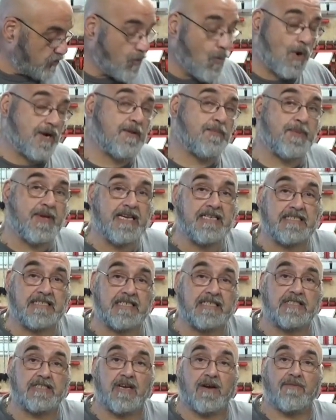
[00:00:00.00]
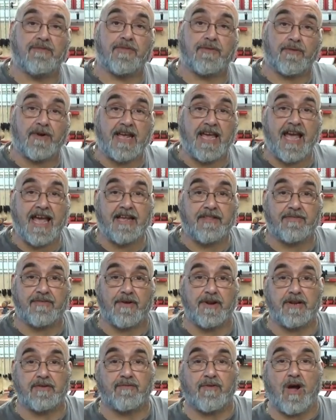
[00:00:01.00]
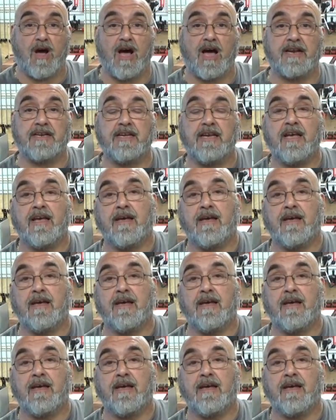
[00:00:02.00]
20 pieces of 3A threaded rod,